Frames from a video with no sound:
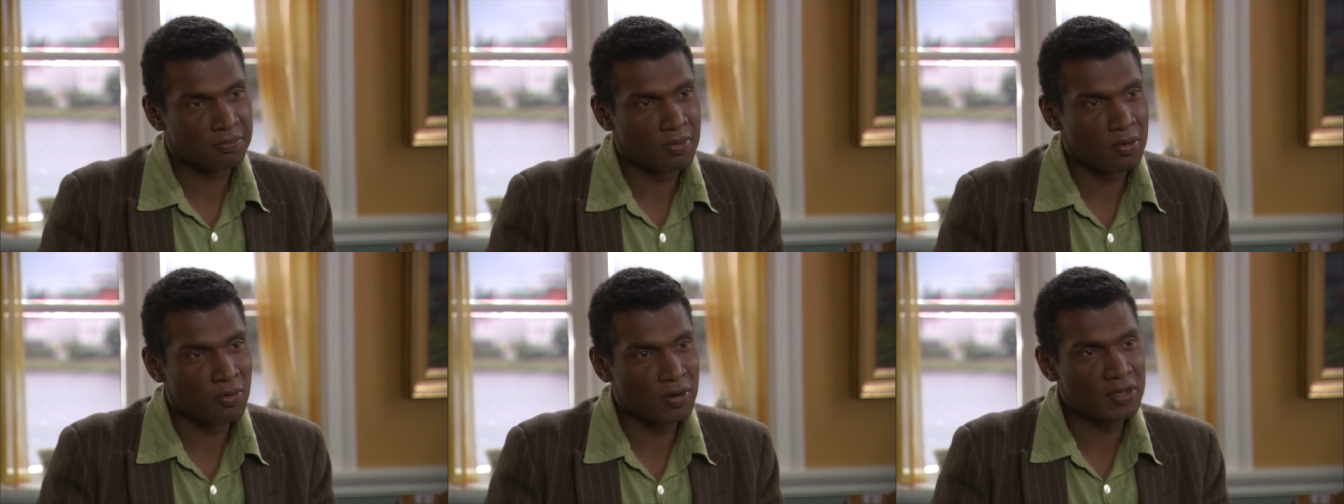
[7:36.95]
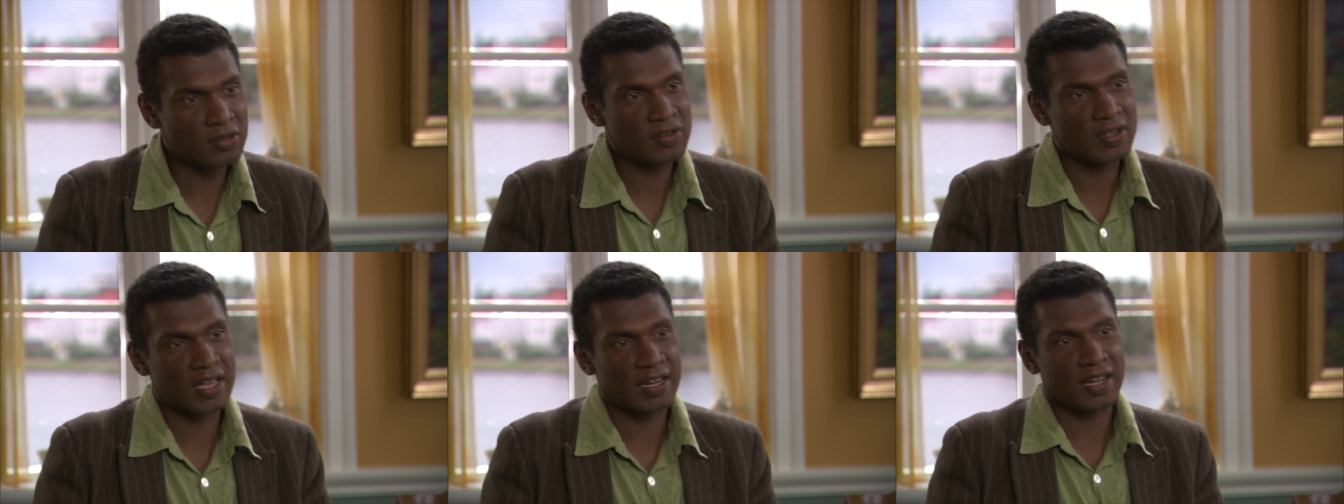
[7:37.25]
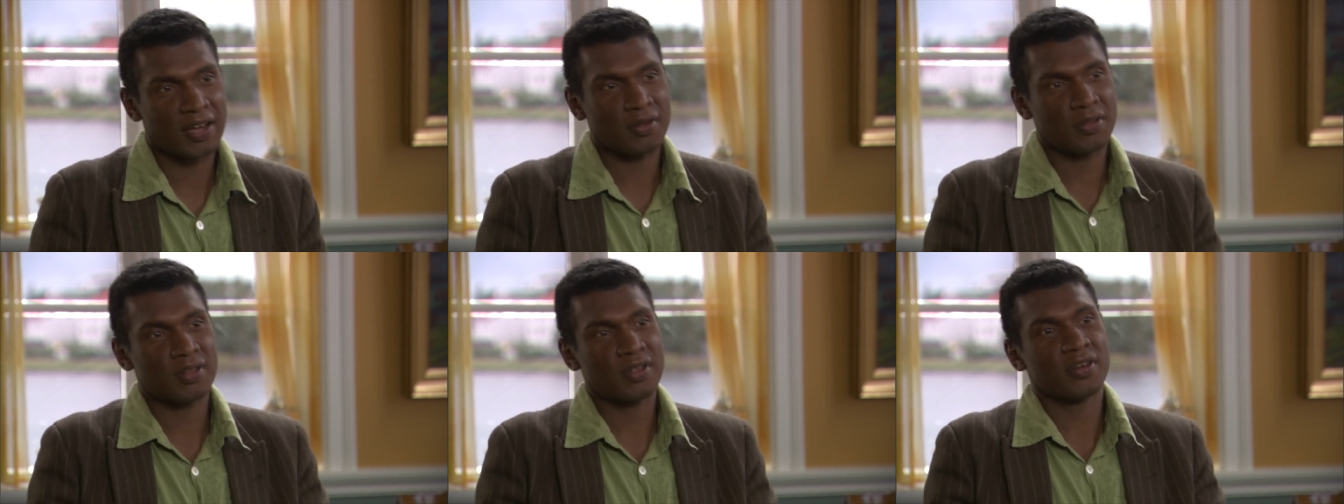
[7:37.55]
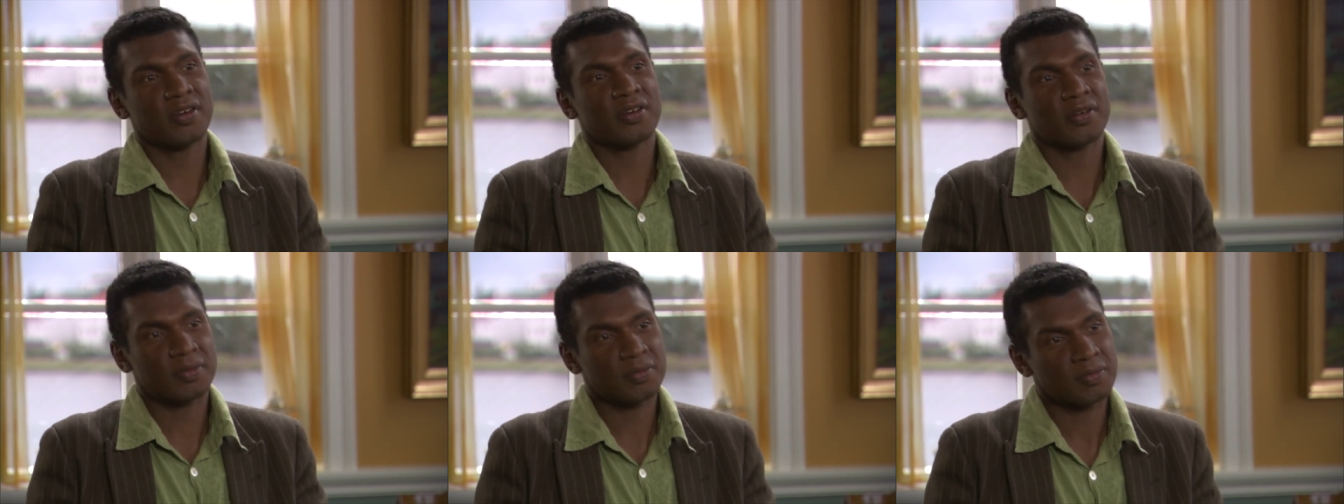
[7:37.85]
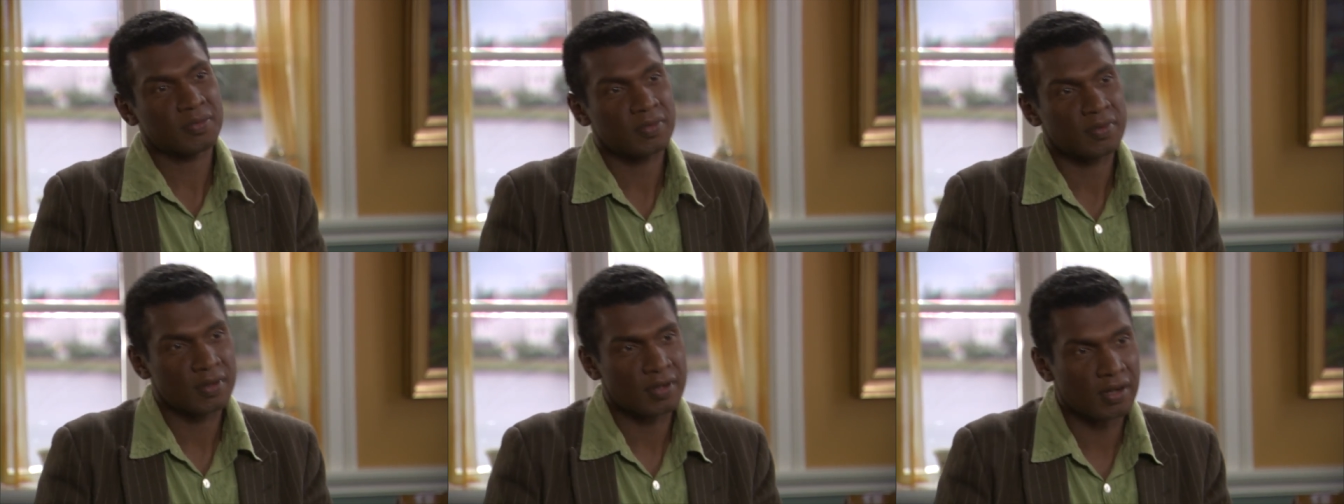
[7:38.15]
But when you get out there,
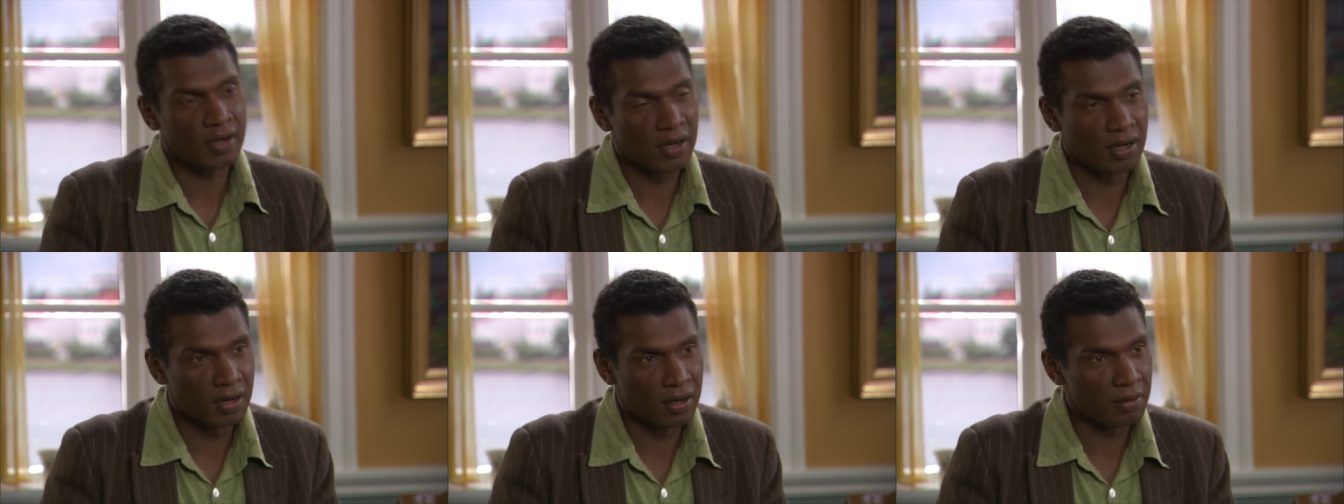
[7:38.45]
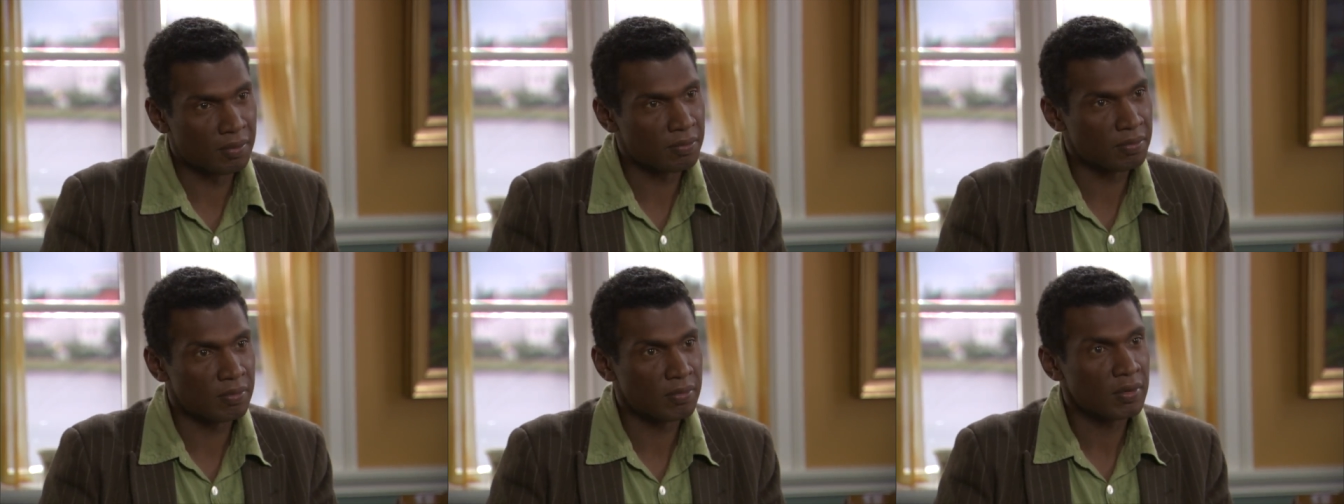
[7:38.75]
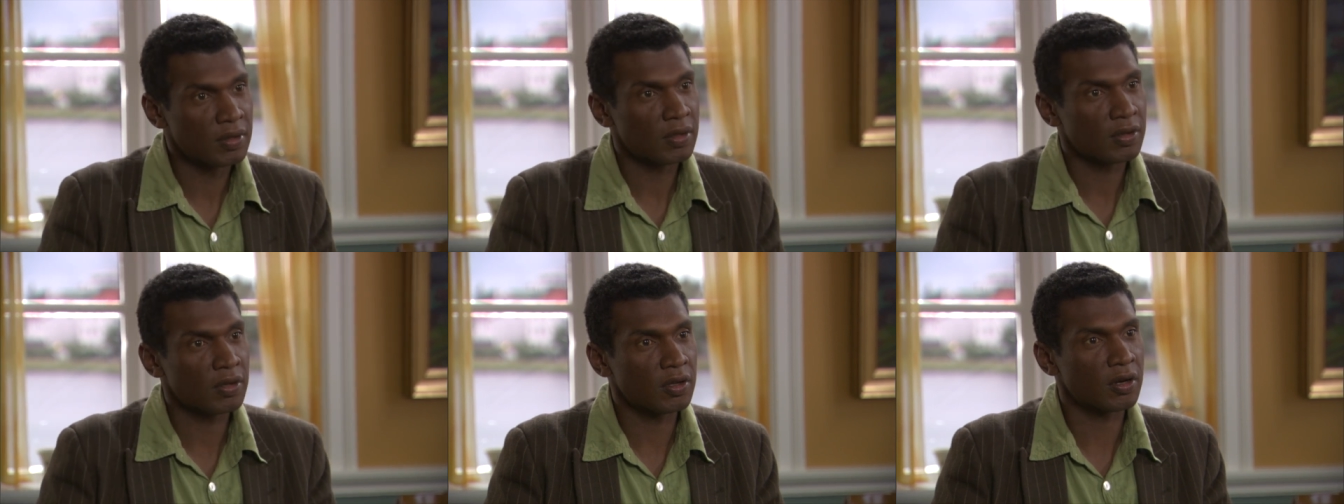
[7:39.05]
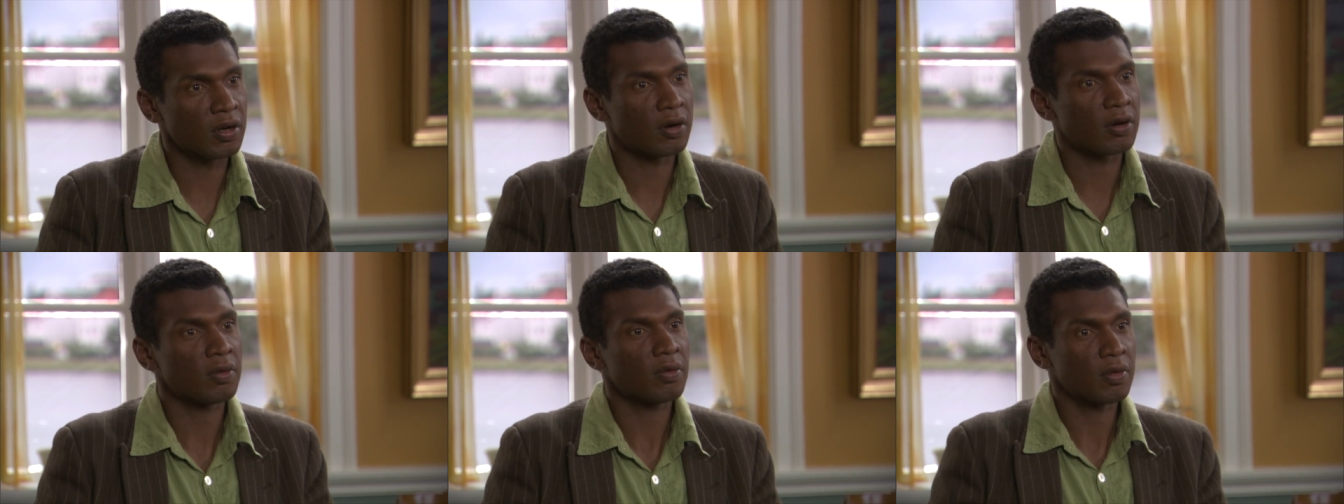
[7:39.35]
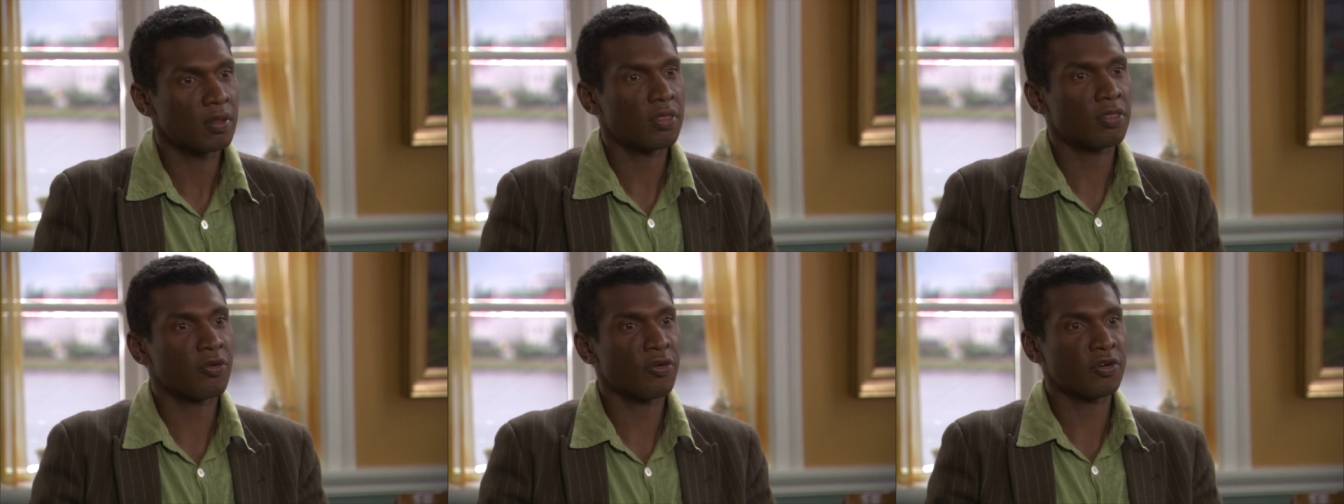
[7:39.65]
um, you
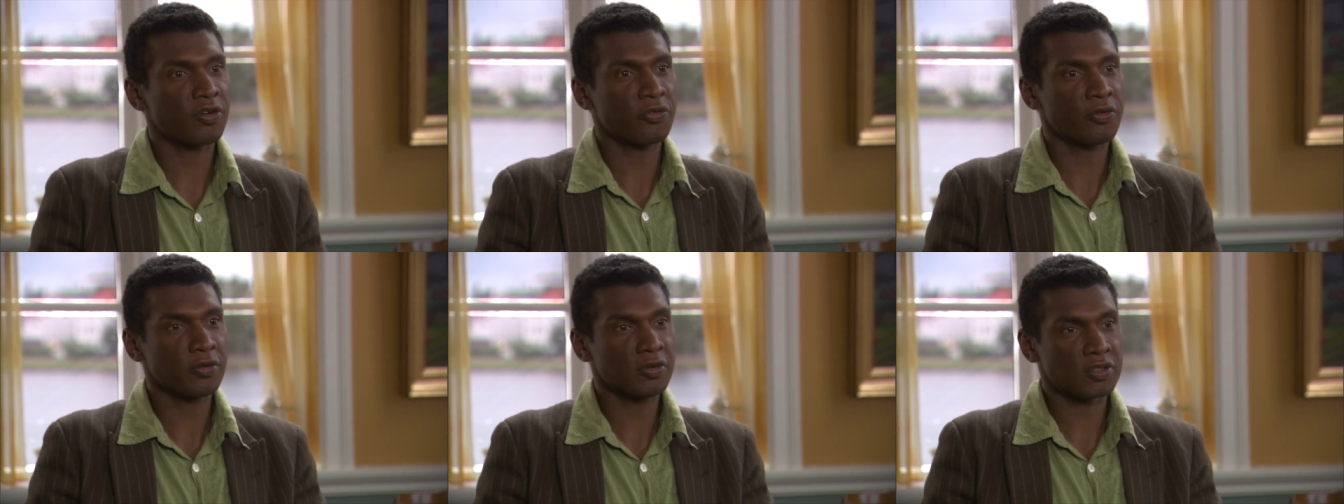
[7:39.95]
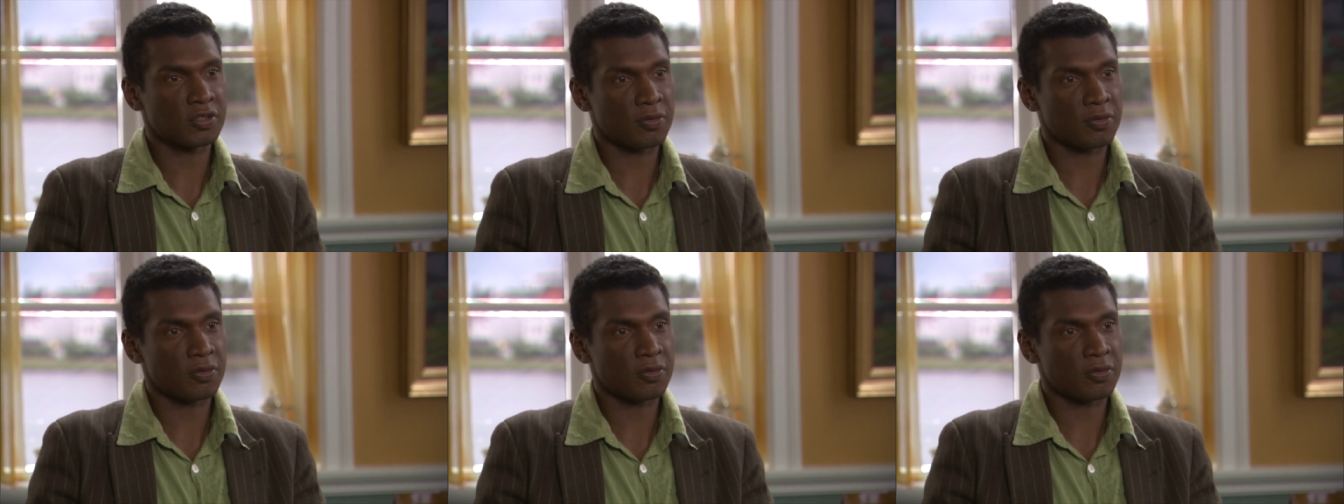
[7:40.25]
know, throw the rules